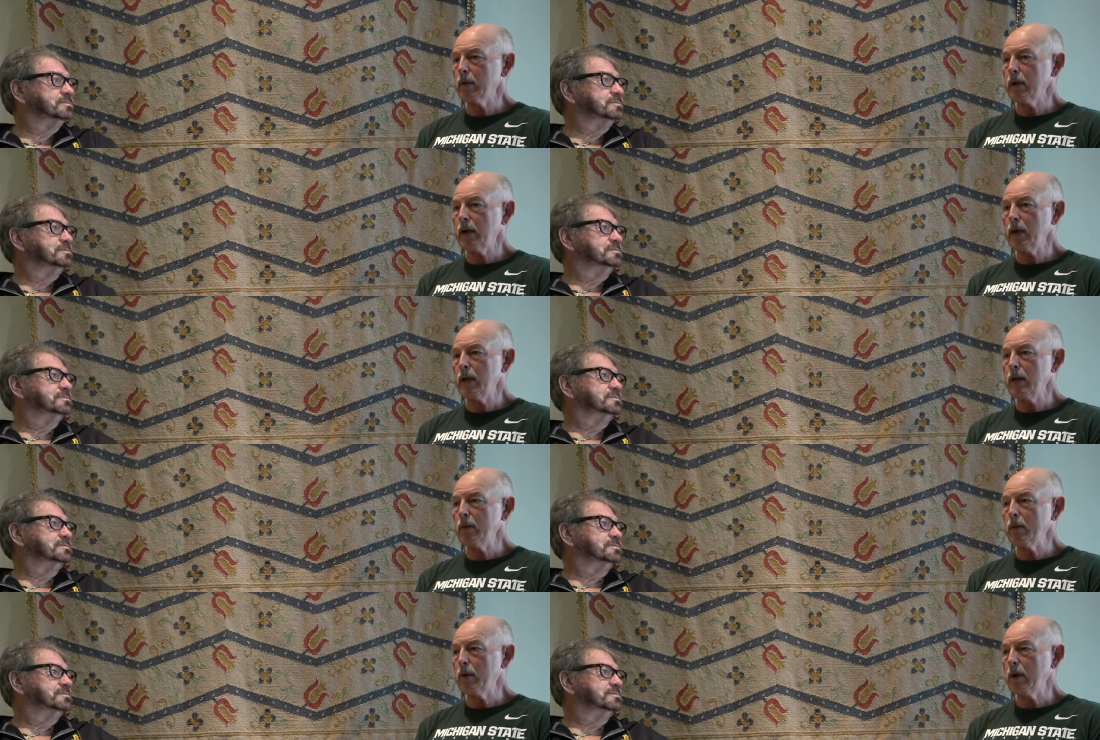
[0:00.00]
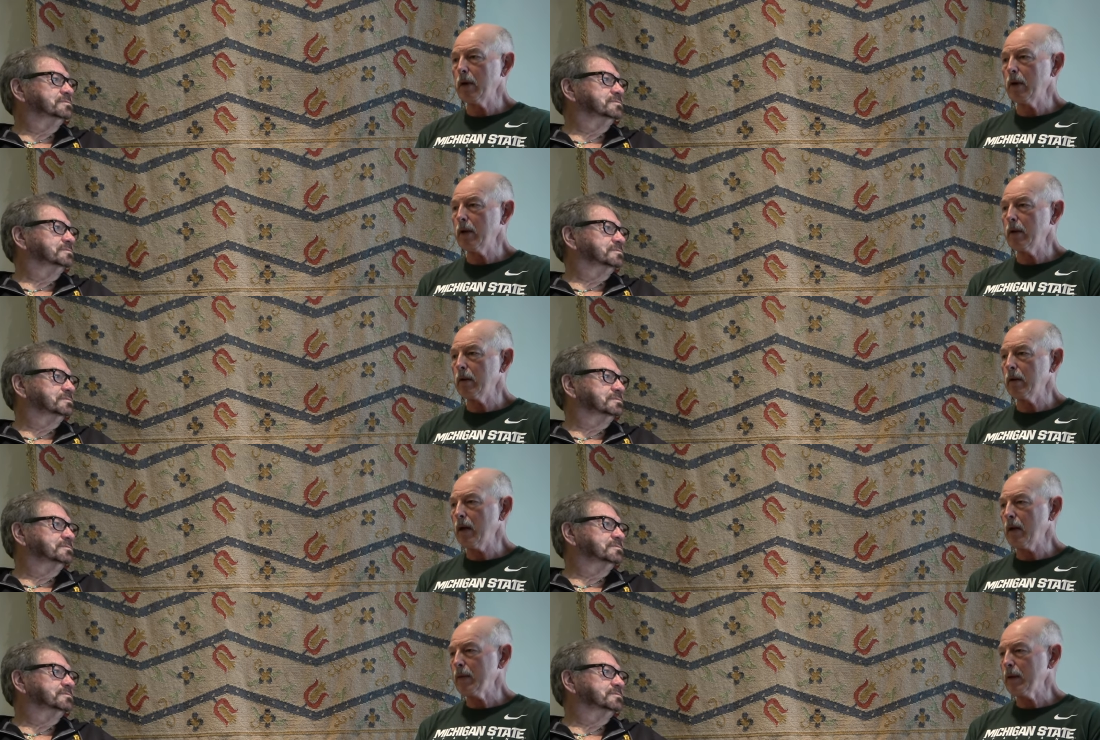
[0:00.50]
Speaker 1: eighty-one, and
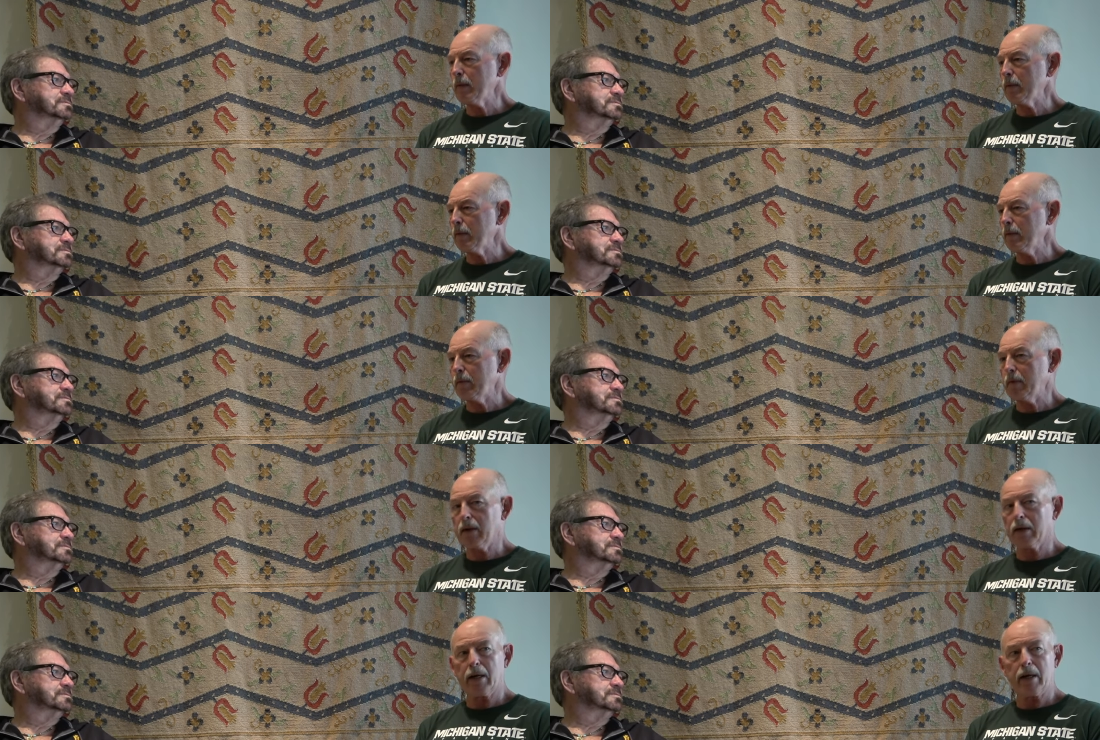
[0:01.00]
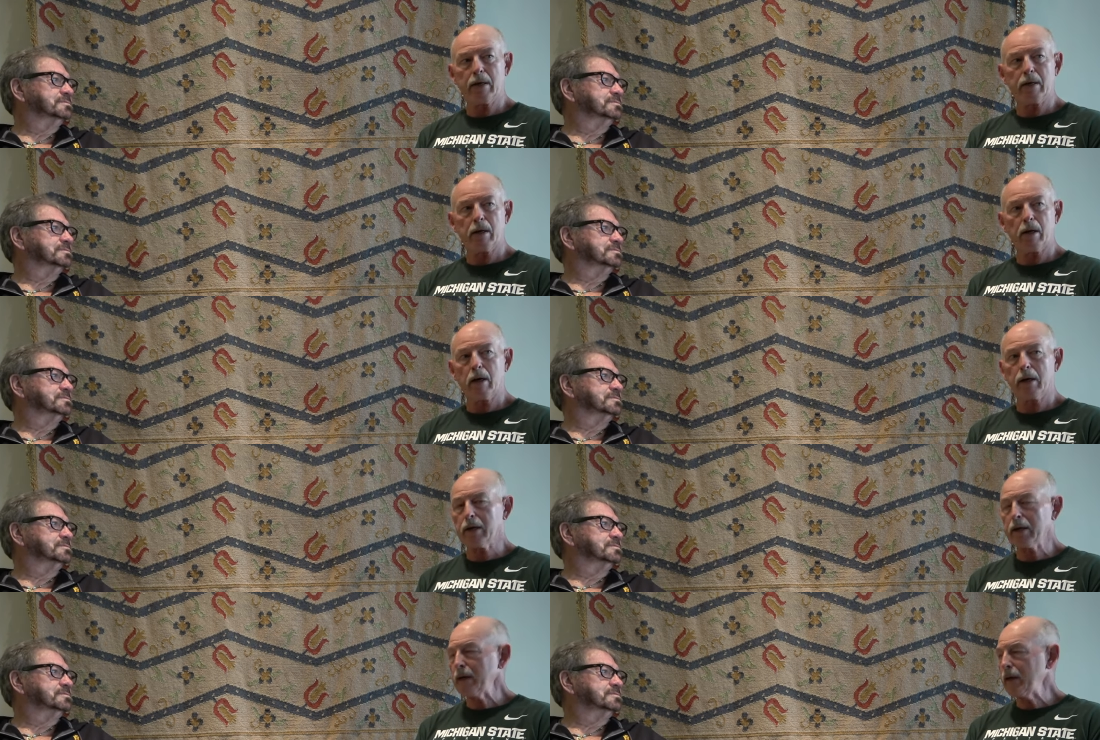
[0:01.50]
I think later
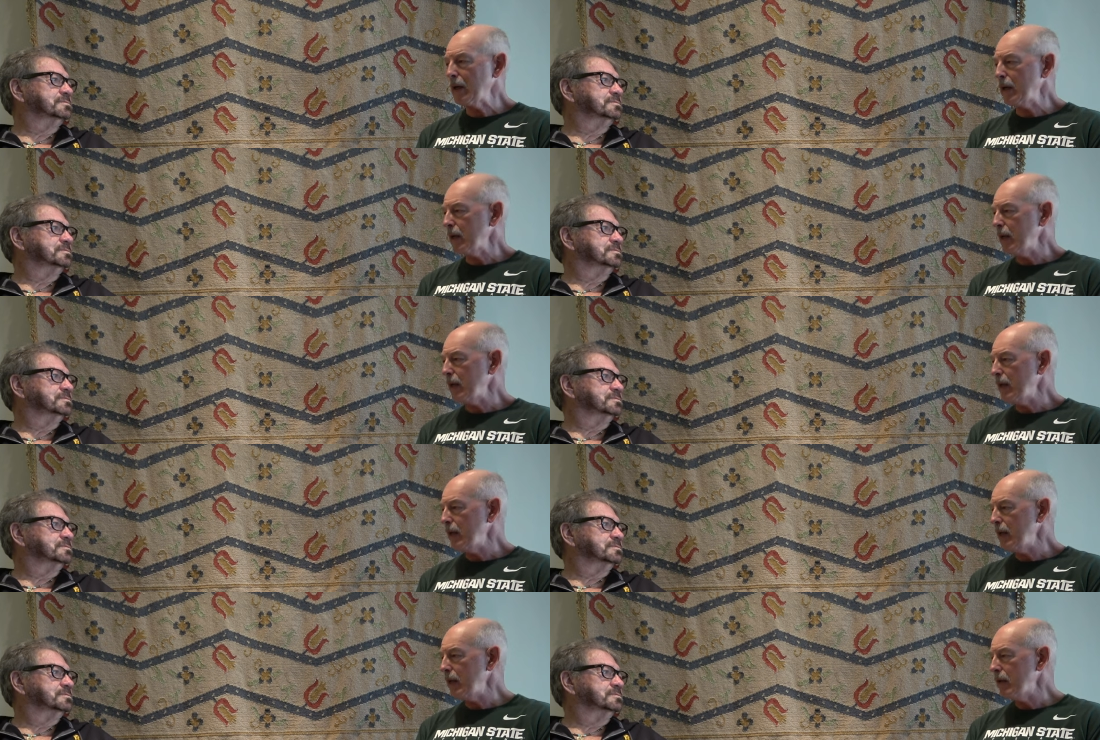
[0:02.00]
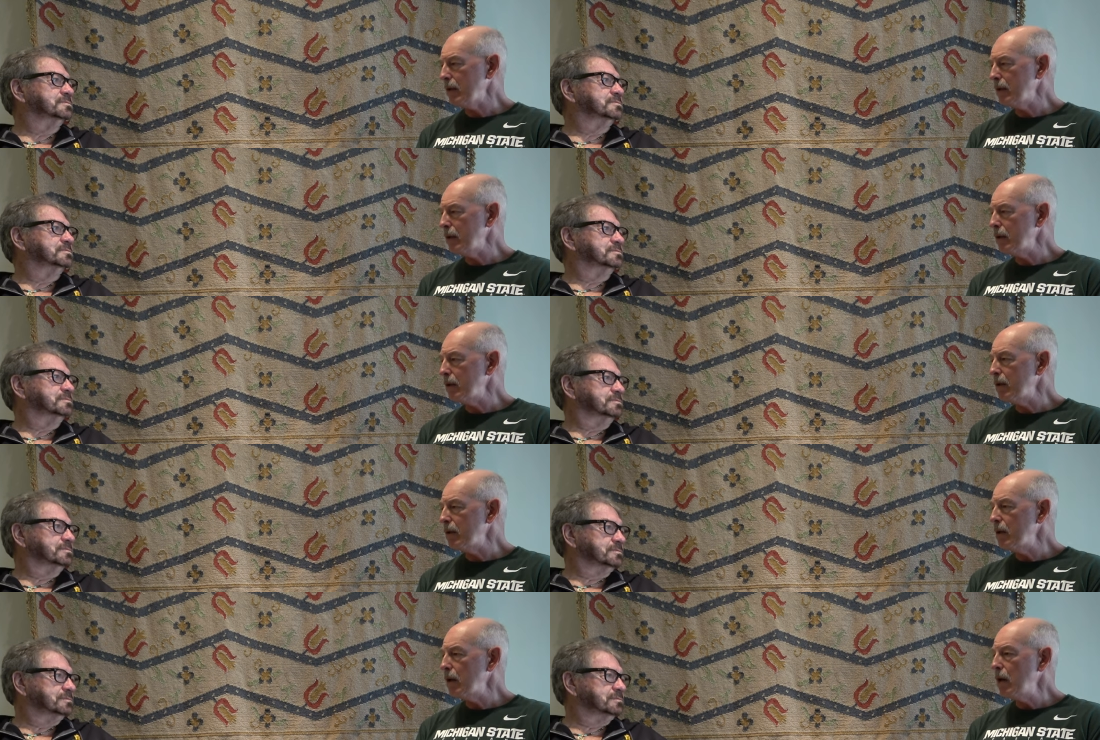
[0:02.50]
on again in
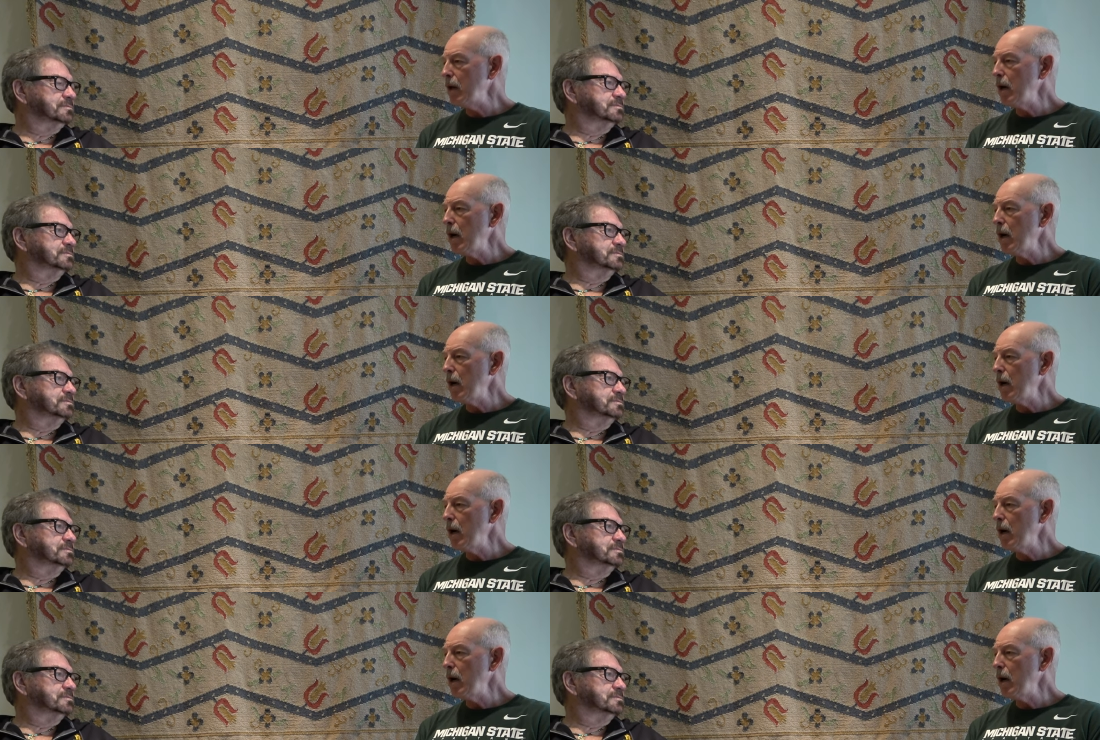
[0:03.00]
eighty-two,